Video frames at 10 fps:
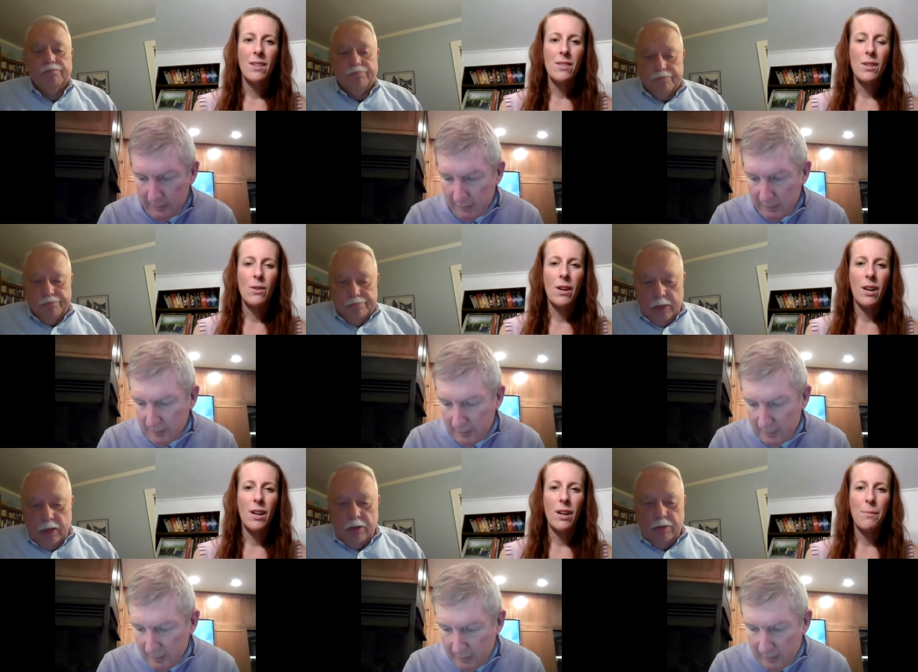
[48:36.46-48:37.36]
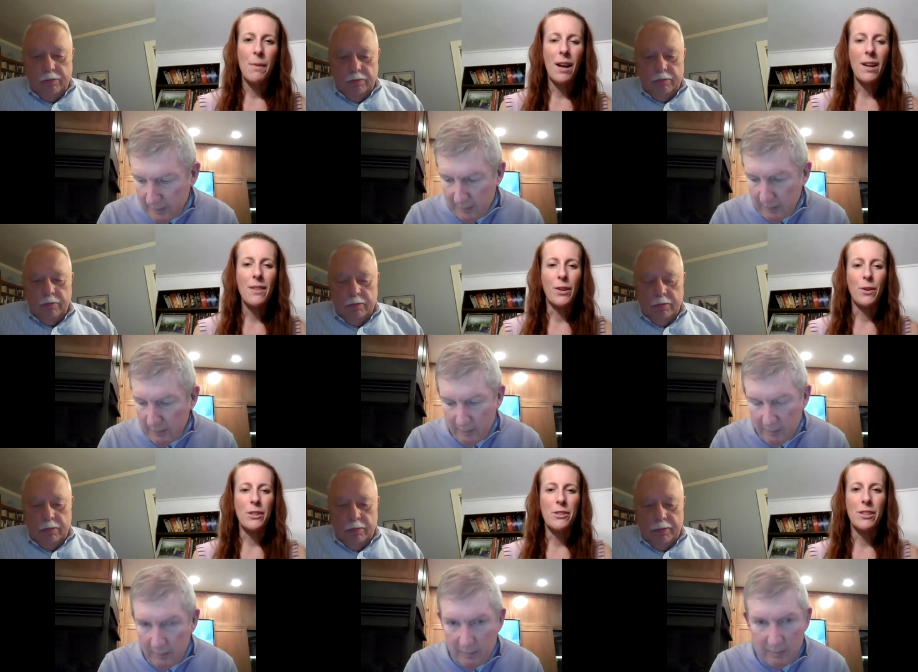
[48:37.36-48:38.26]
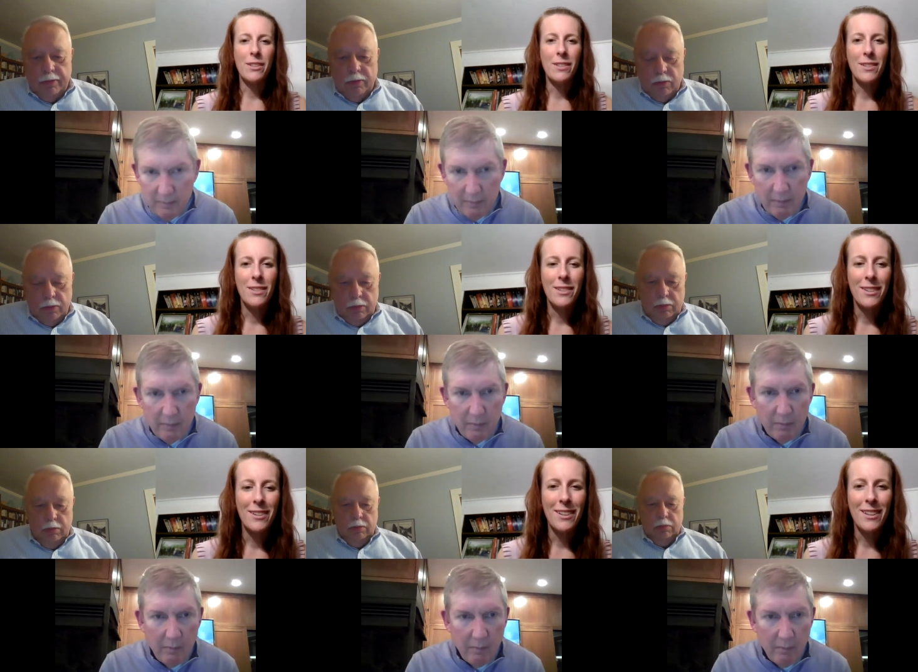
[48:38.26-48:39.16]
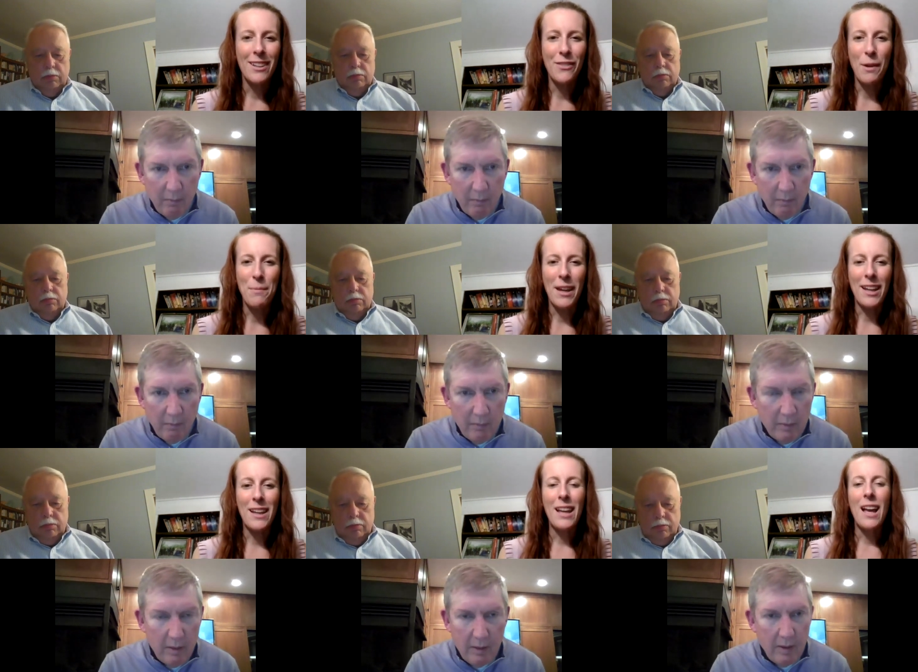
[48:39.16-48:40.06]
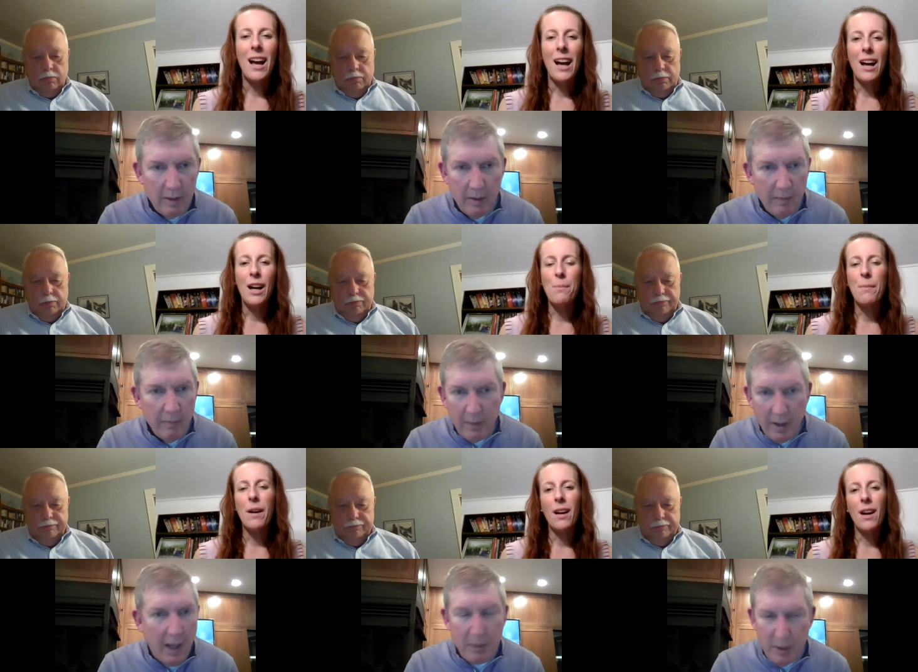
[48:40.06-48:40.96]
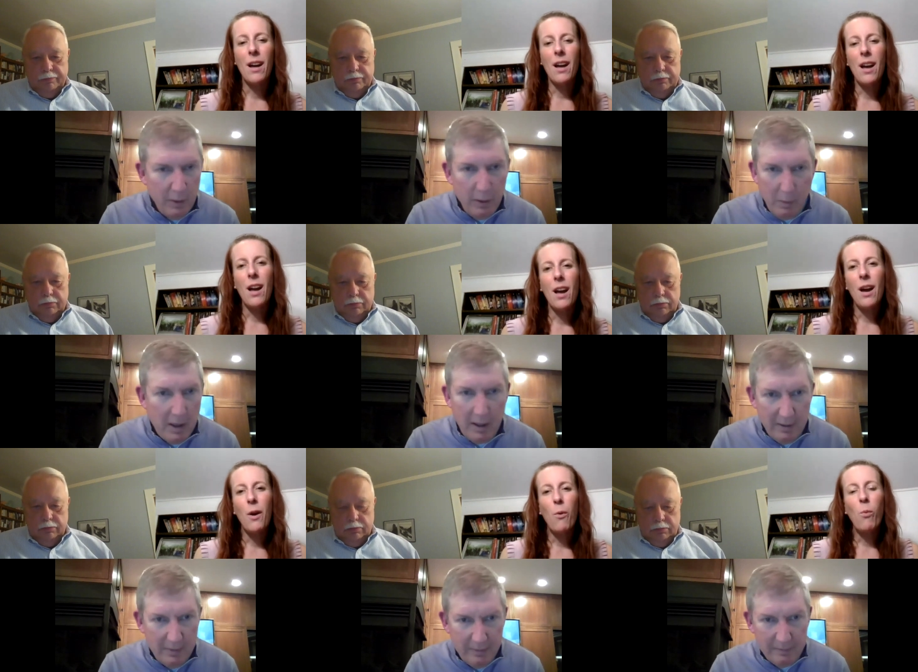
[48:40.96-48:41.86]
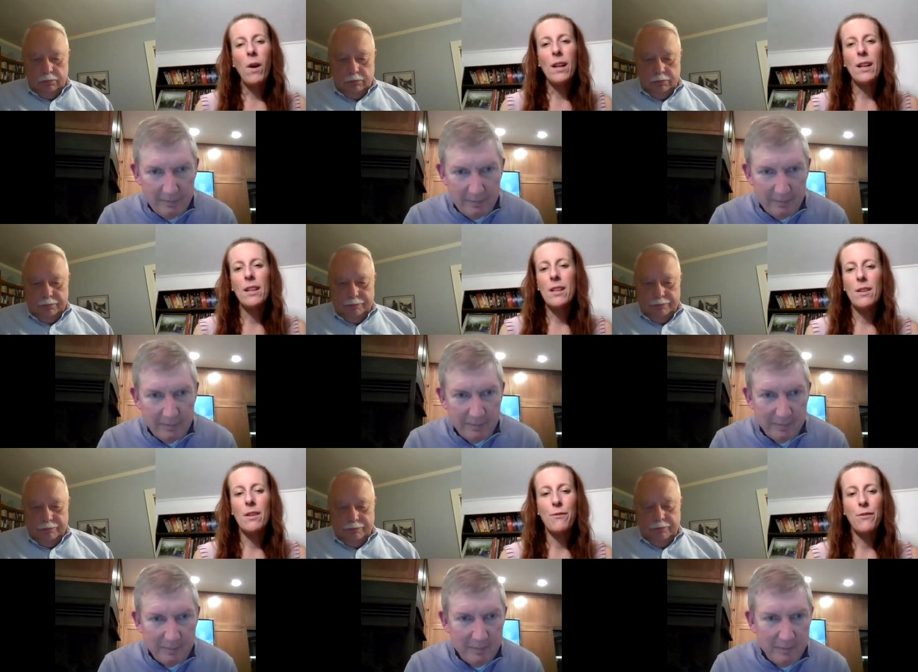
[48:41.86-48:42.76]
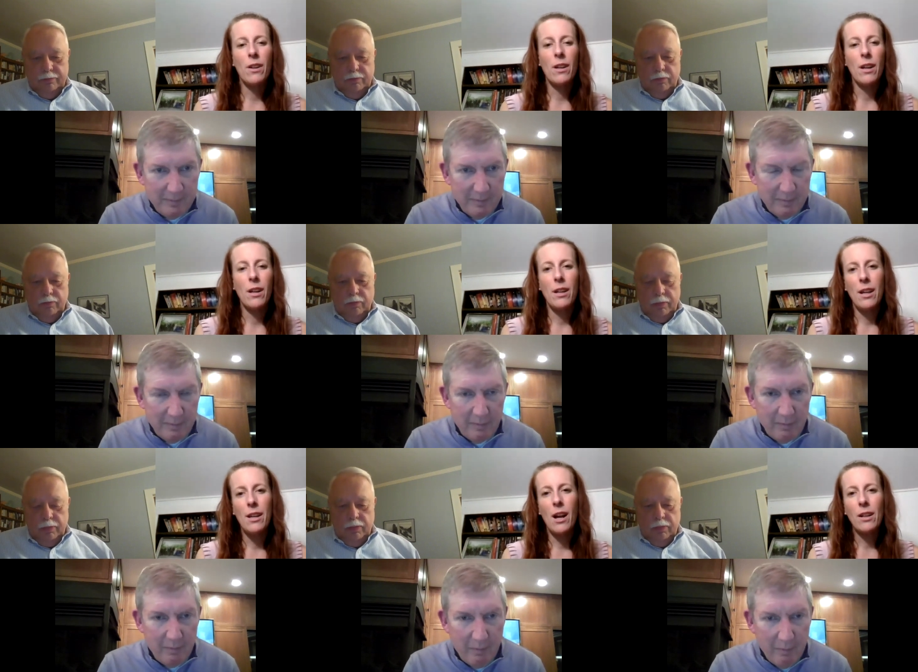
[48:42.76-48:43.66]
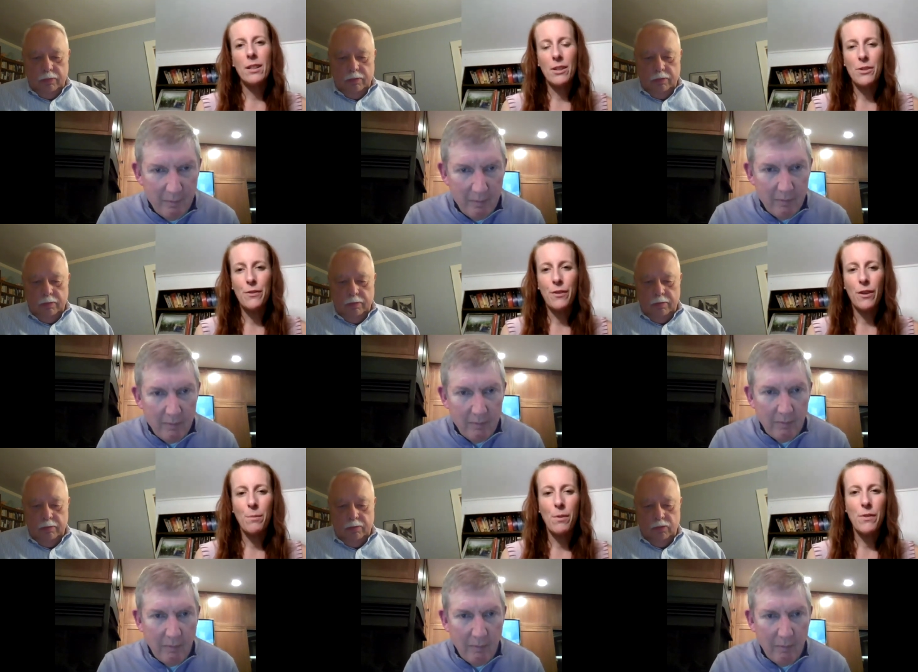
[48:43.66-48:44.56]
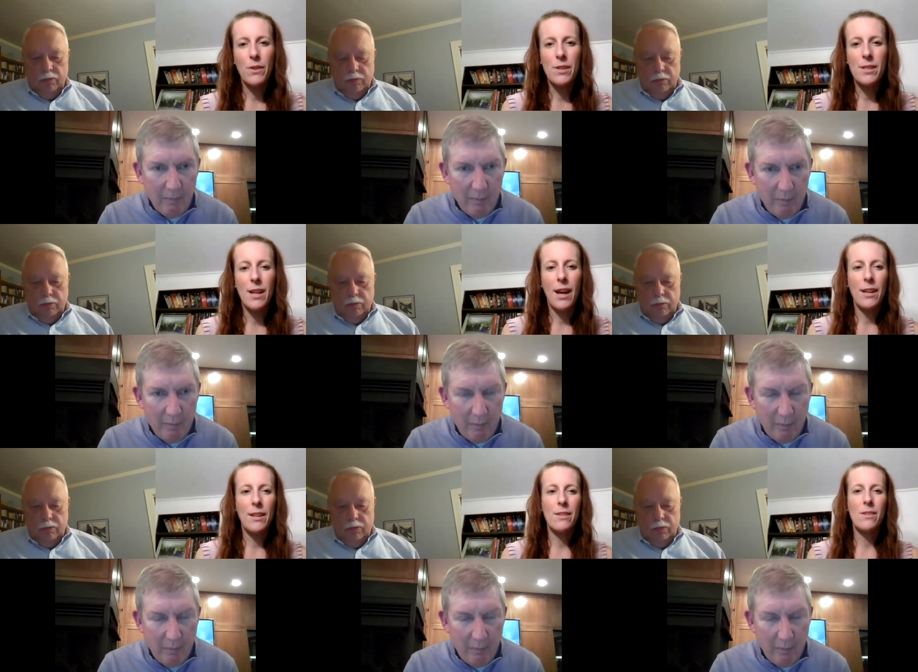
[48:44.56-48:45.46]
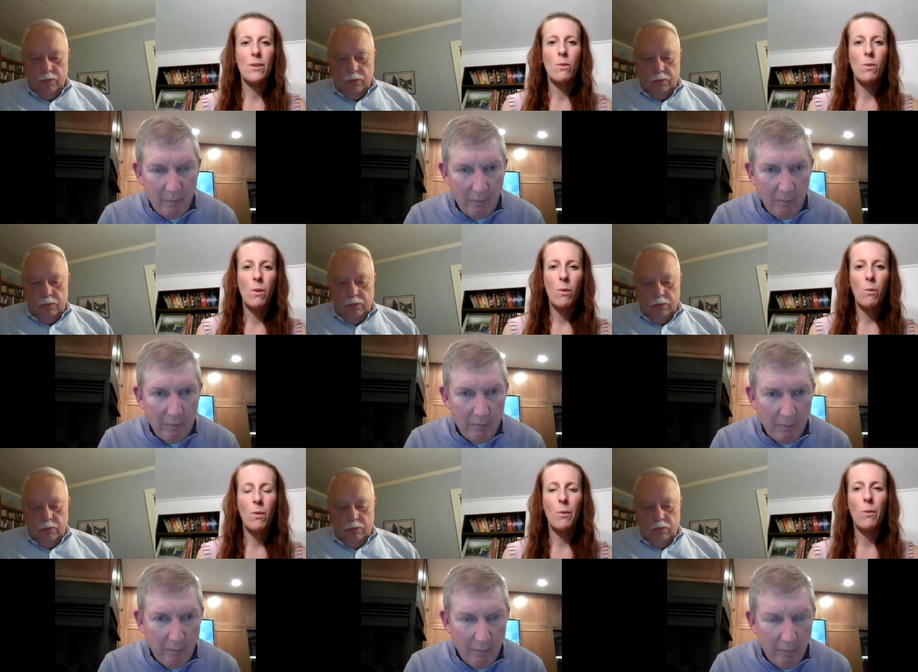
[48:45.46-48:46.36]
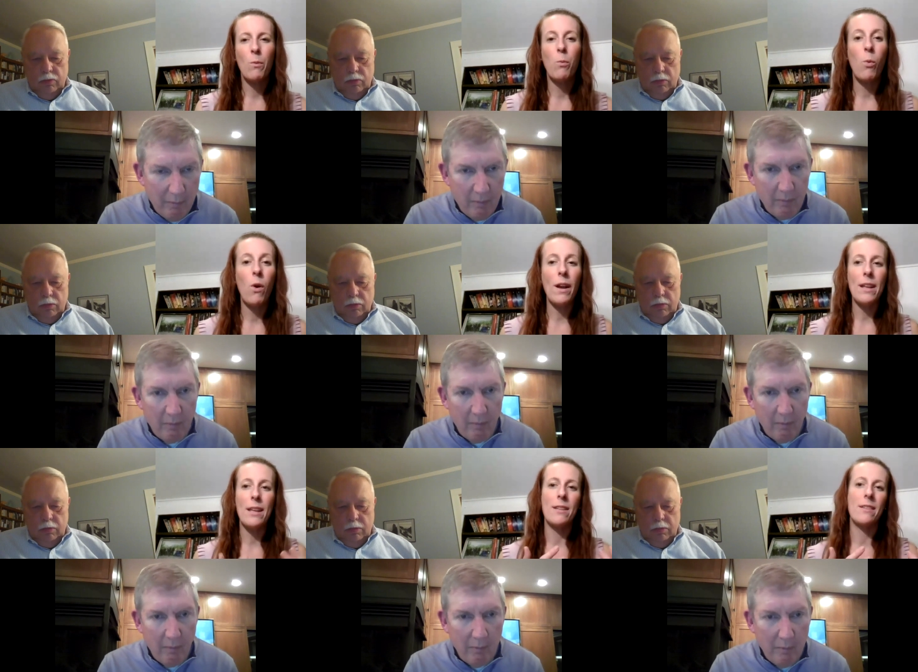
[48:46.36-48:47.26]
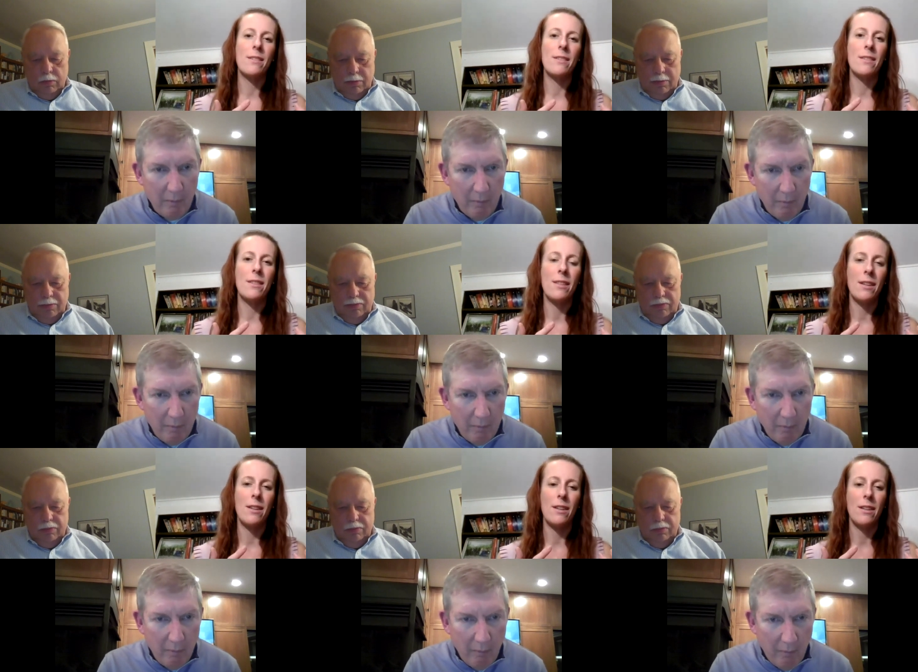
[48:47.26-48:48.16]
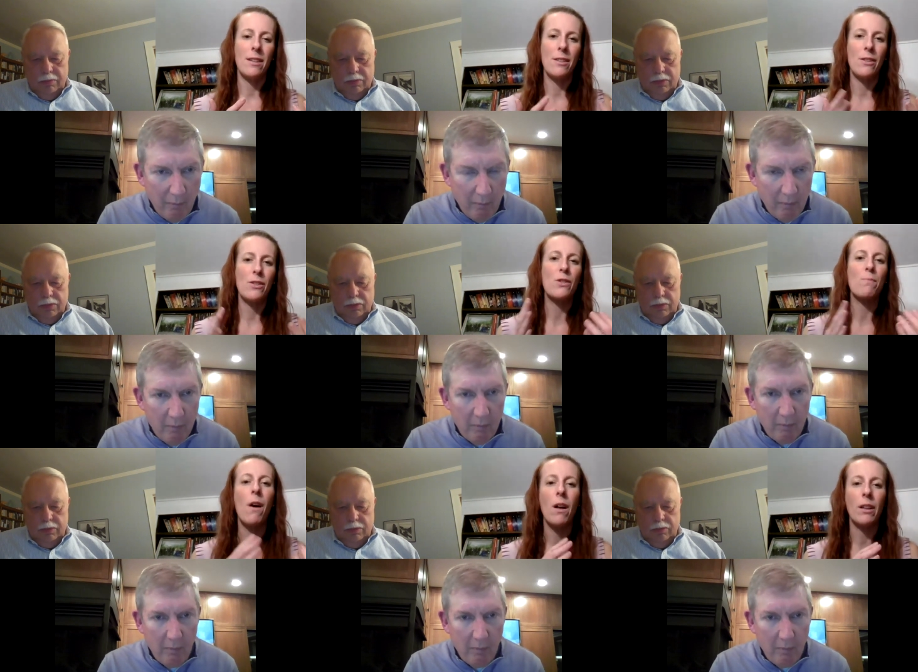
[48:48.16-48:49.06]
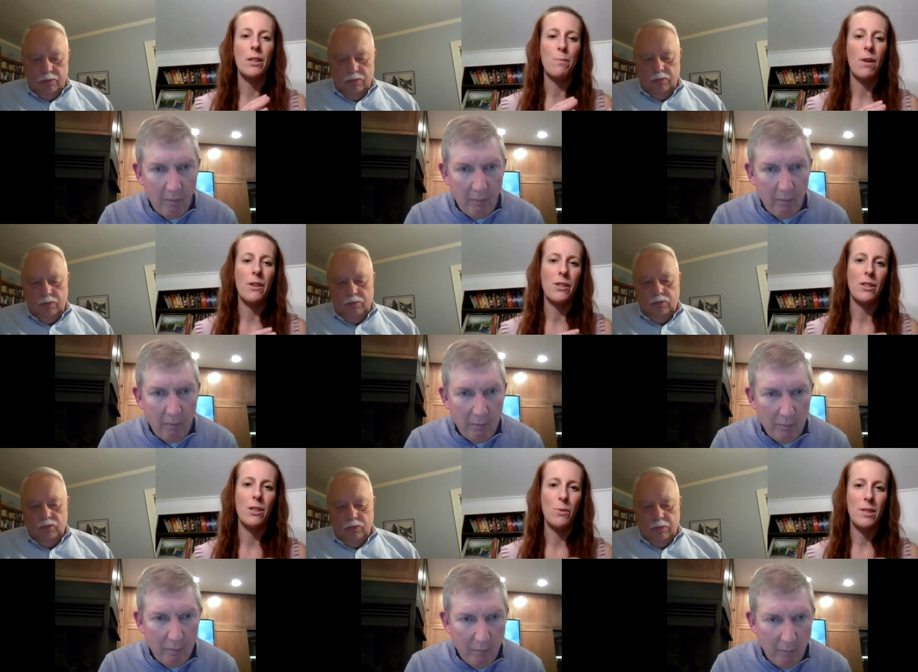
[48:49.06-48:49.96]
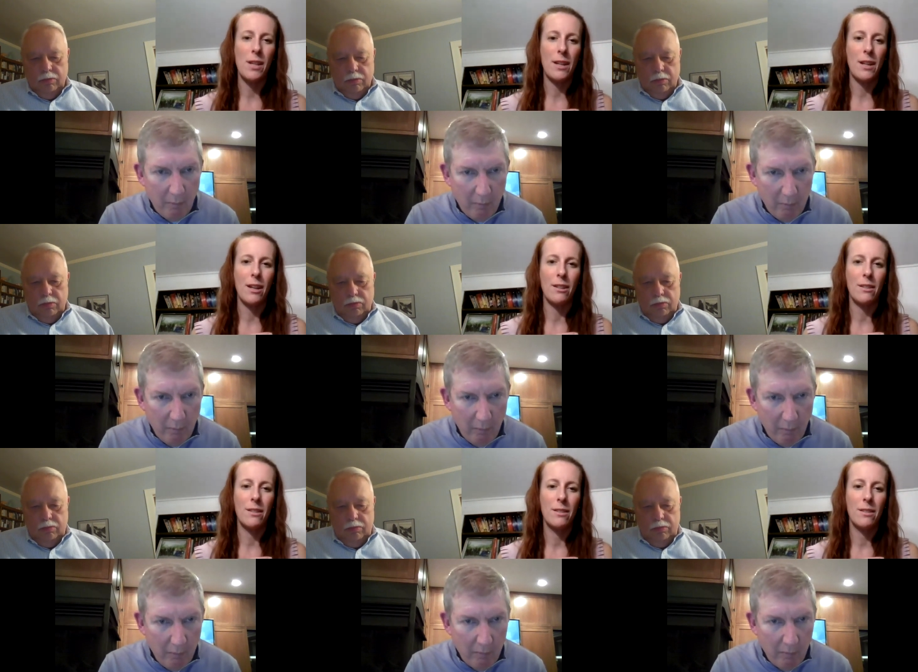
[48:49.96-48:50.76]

Speaker 1: So um, I have a question, if I may. Um, Absolutely, may. What for a, uh, an architecture firm of your size? What is the the smallest project you would take on?